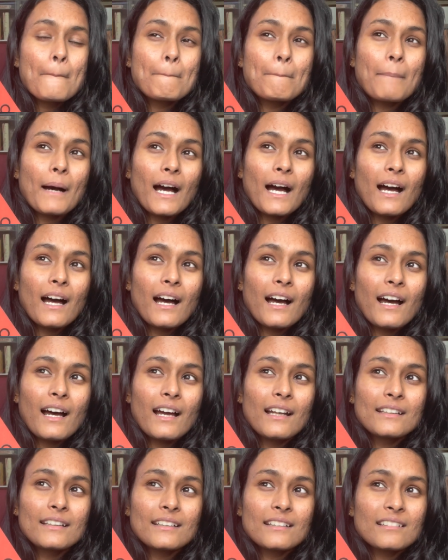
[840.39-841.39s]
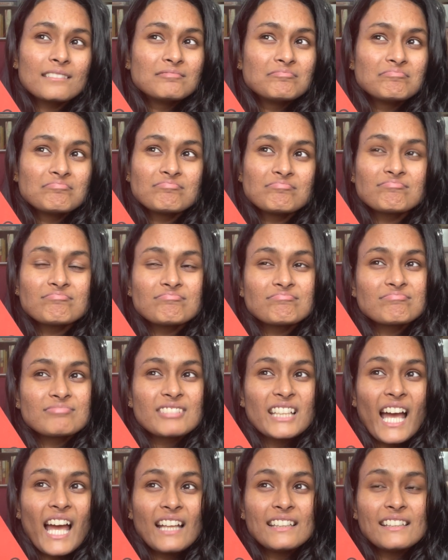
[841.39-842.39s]
but
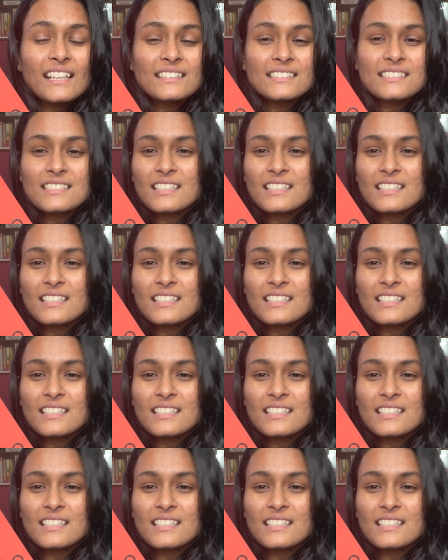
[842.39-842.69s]
that's